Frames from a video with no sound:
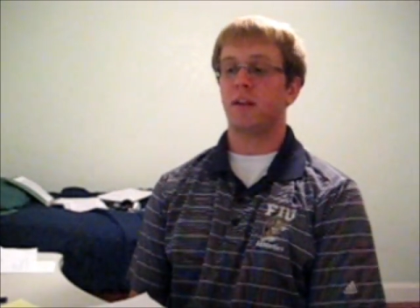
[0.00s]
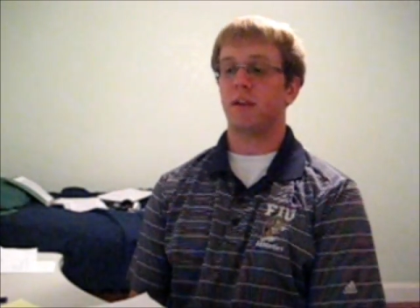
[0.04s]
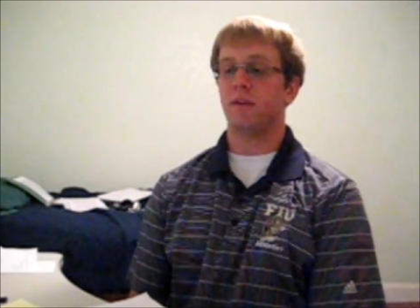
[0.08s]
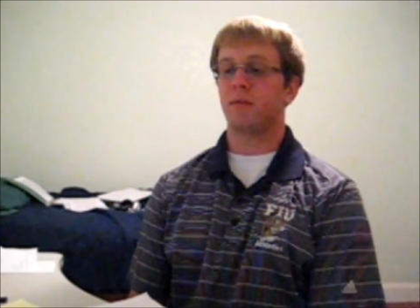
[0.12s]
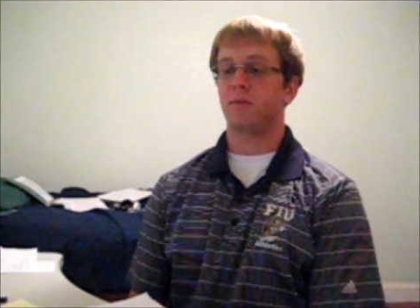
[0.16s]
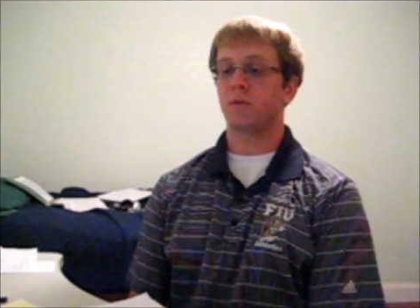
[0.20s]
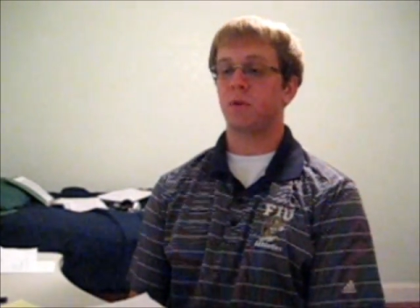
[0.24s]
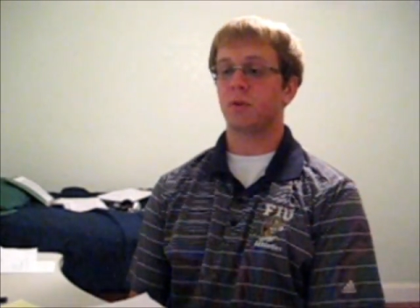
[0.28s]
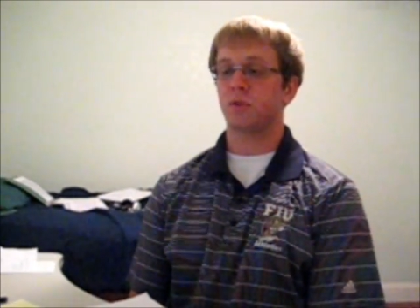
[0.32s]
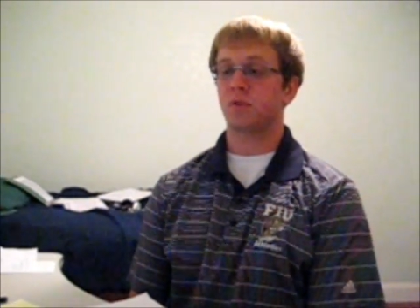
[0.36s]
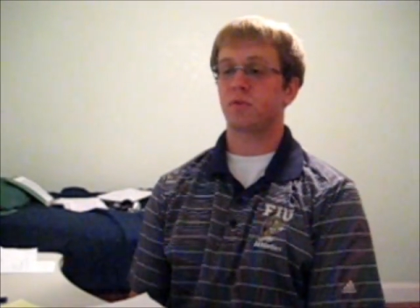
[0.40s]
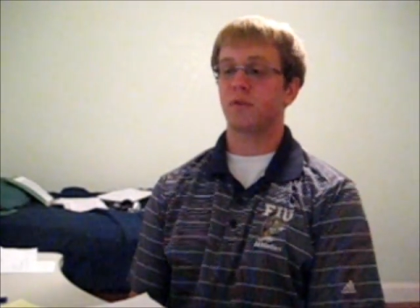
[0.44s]

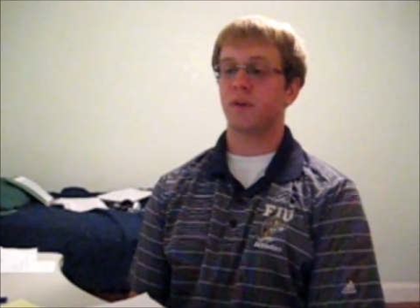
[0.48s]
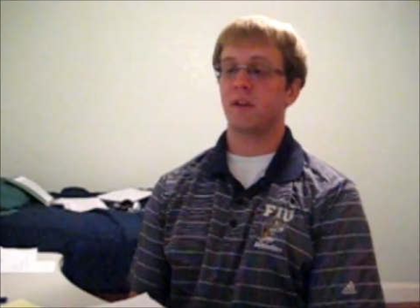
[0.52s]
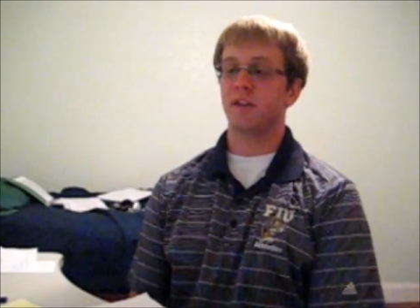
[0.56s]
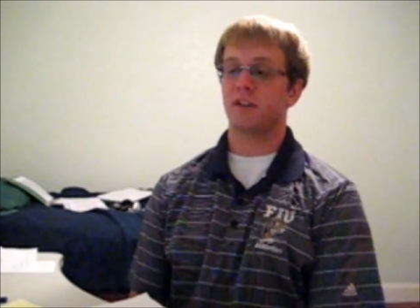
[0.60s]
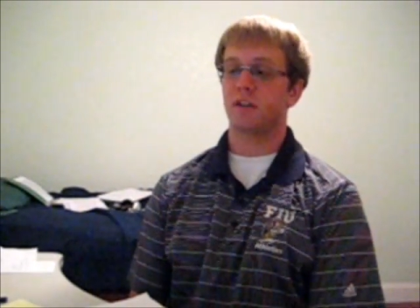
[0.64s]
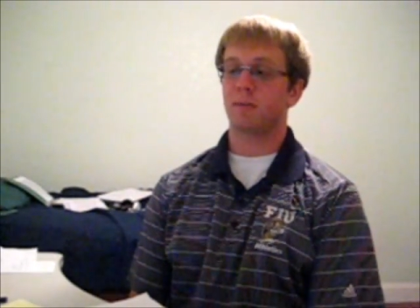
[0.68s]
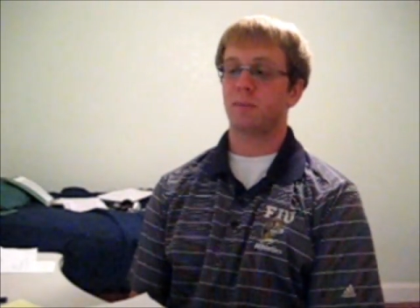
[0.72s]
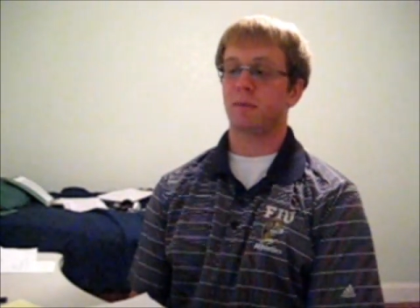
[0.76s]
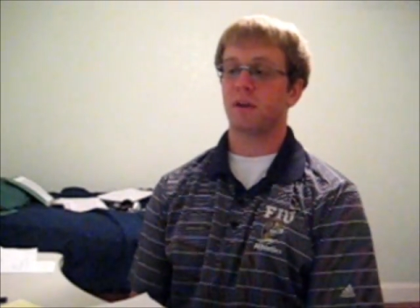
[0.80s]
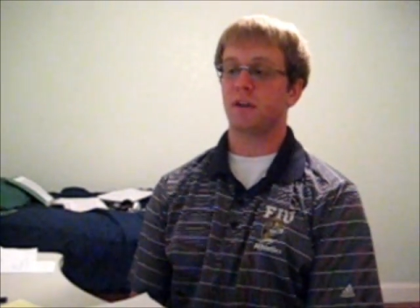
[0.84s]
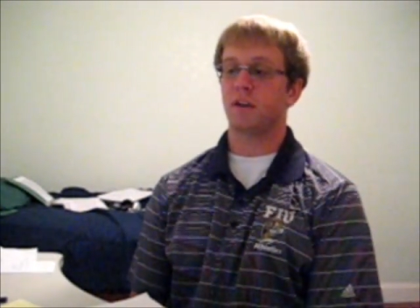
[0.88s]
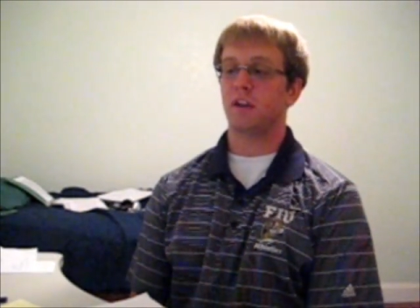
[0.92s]
then
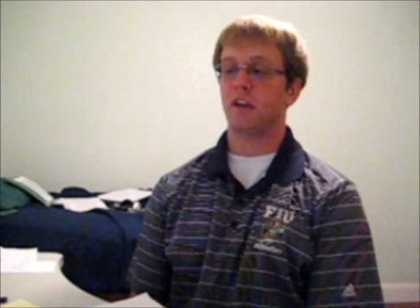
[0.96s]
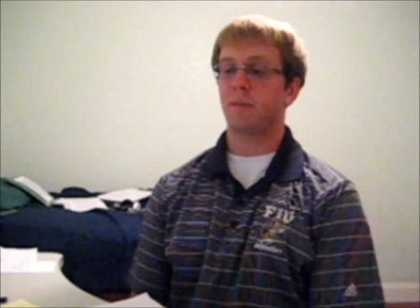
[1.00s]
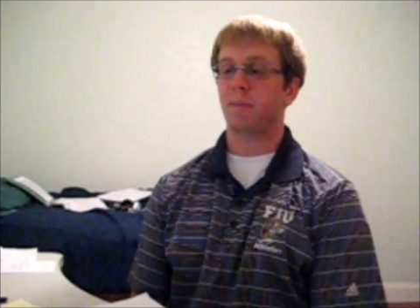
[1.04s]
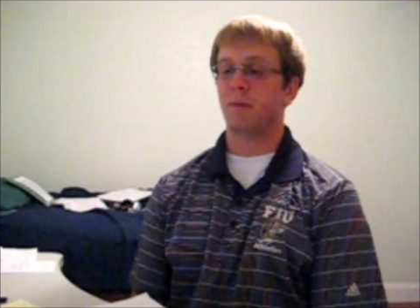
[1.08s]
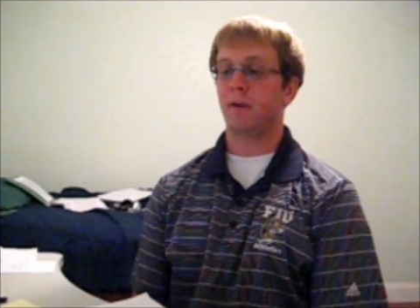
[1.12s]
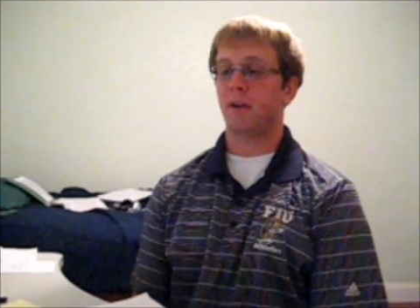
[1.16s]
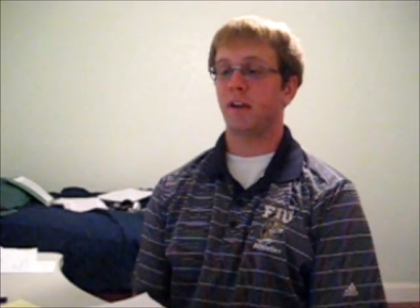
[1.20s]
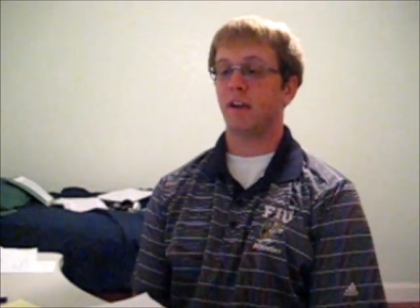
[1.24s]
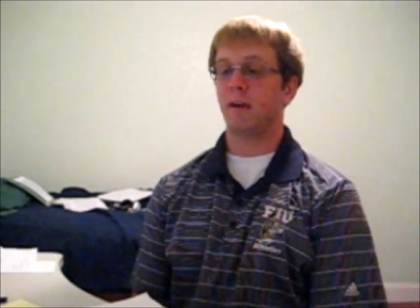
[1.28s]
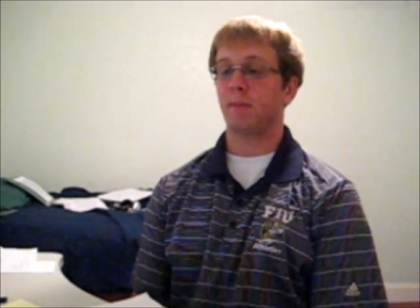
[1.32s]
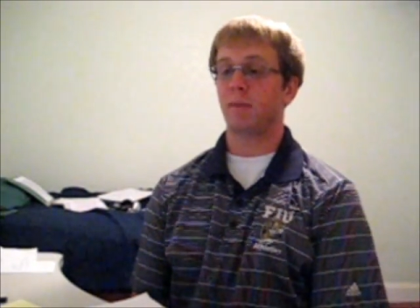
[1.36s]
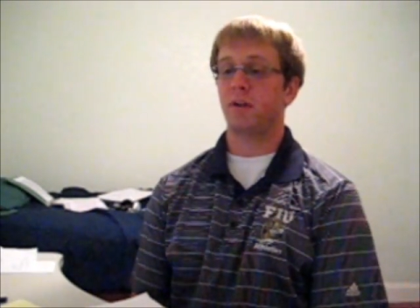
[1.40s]
frustration about not
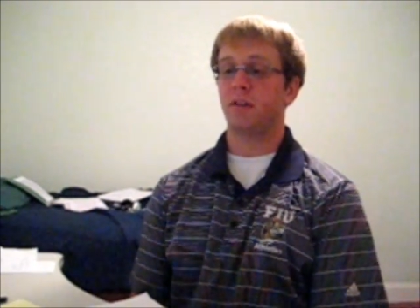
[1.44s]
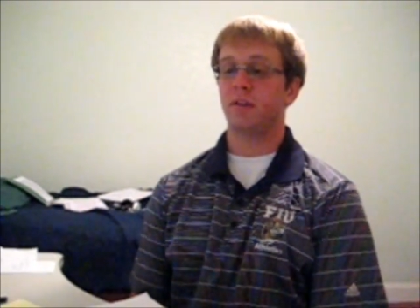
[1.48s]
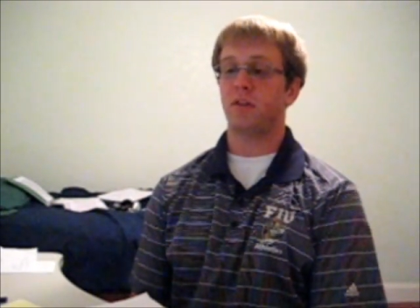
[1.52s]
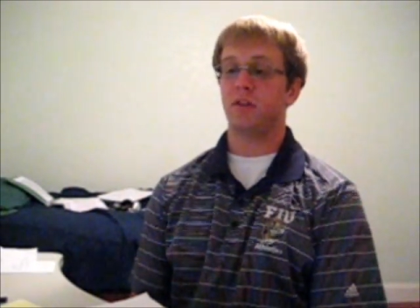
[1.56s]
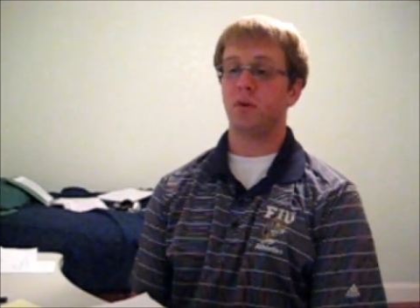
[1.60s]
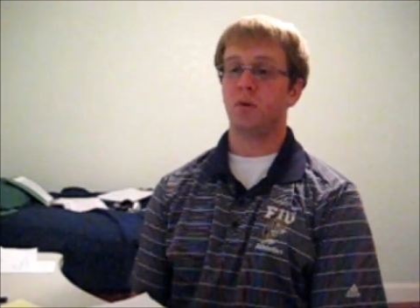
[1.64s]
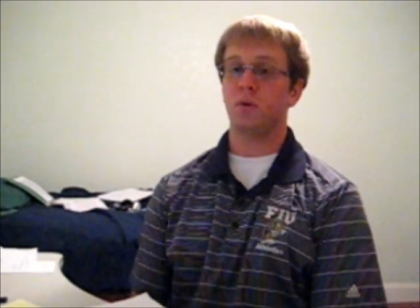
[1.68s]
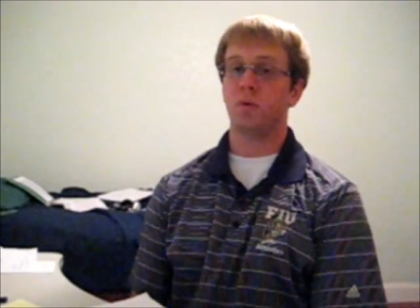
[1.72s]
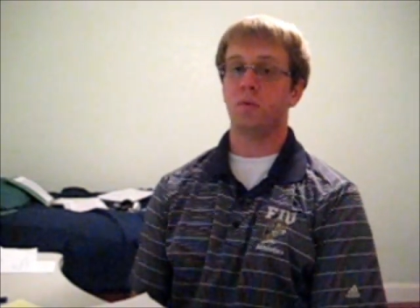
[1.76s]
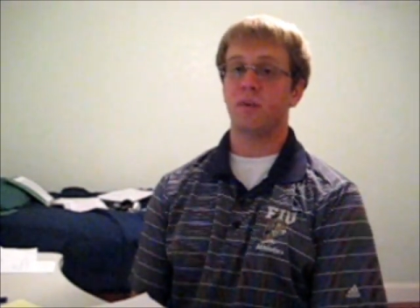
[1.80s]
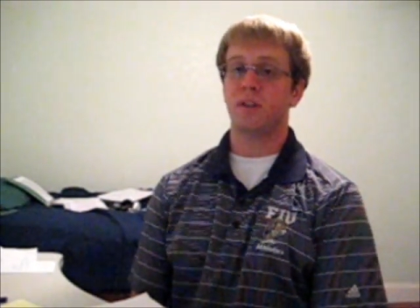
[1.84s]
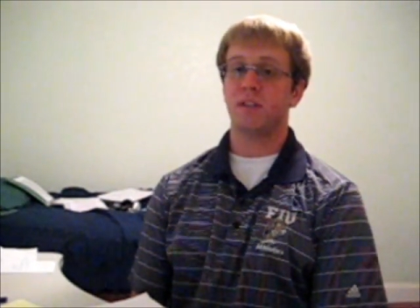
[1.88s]
being able to
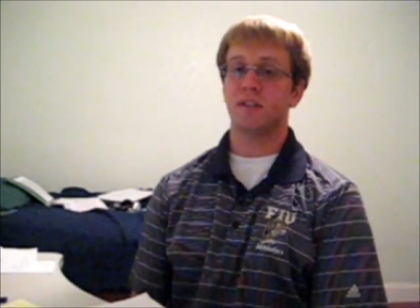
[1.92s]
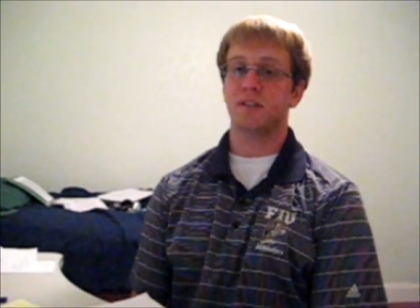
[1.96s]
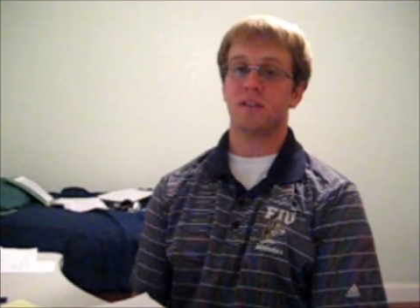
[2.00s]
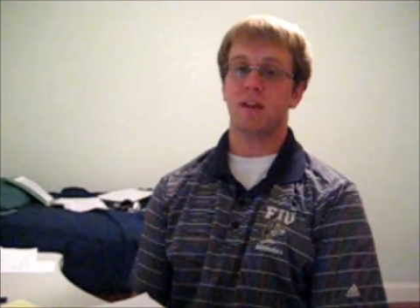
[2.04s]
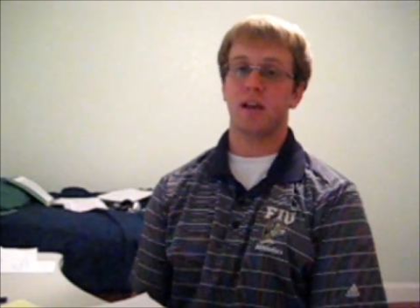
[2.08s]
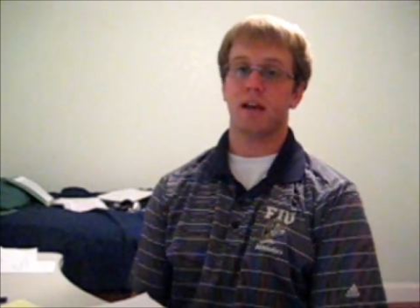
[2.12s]
do these